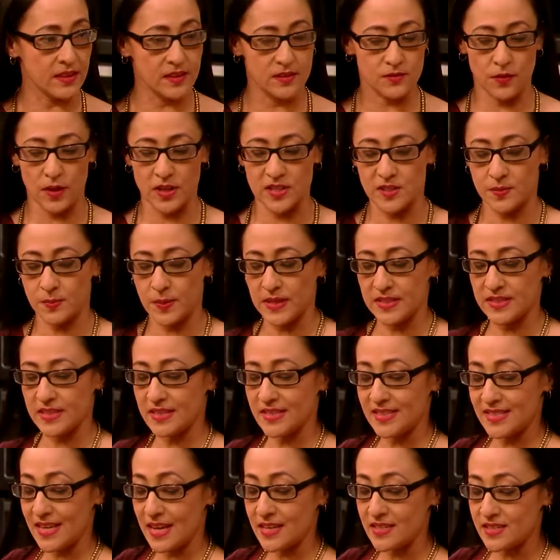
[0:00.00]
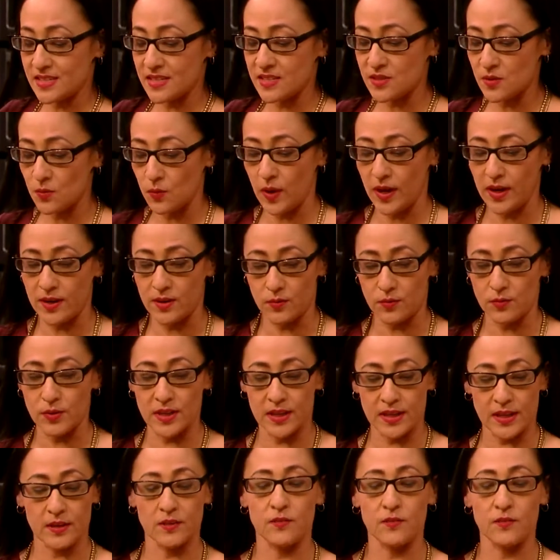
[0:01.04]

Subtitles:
these recipes, and zest is a way to really